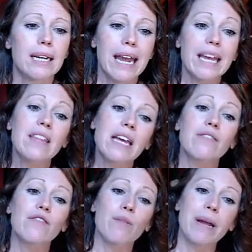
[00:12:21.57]
Can the
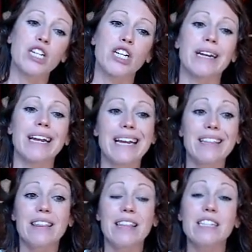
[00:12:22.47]
information
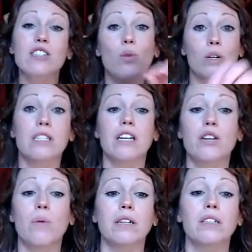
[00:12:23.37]
in this source that
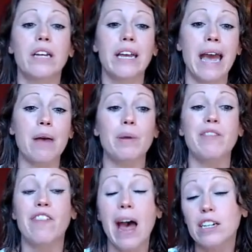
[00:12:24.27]
you are looking at be
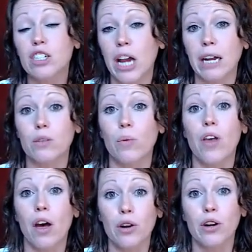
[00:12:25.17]
fact-checked
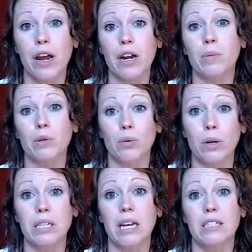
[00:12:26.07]
with other credible
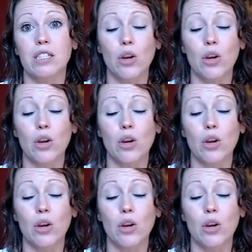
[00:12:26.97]
sources?